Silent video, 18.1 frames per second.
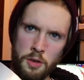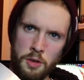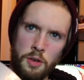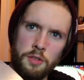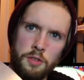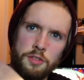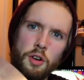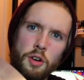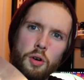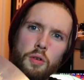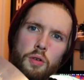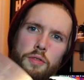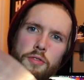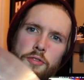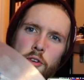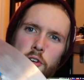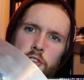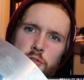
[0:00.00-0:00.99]
So
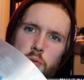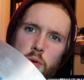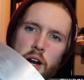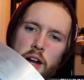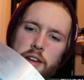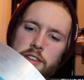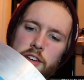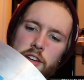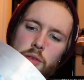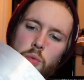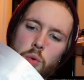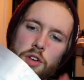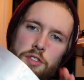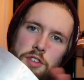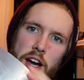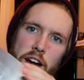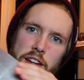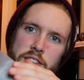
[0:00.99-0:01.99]
first what I did
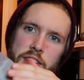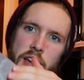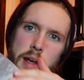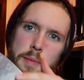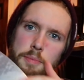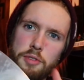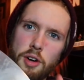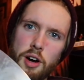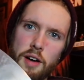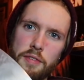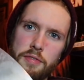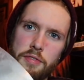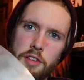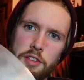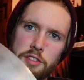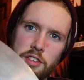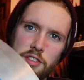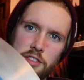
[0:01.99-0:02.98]
was I taped off
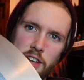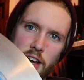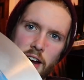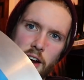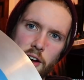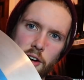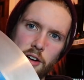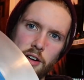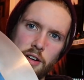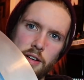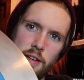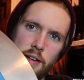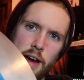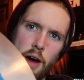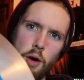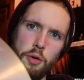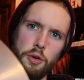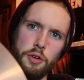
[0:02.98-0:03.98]
this entire
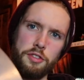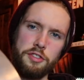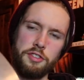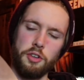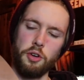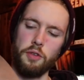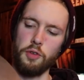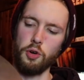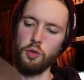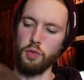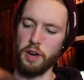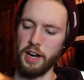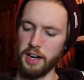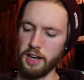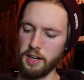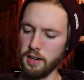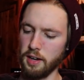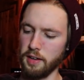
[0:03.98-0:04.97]
outer silver
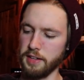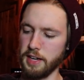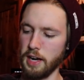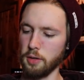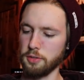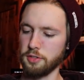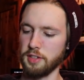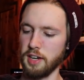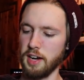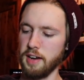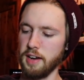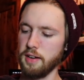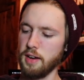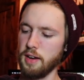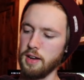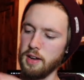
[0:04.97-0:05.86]
ring on the outside.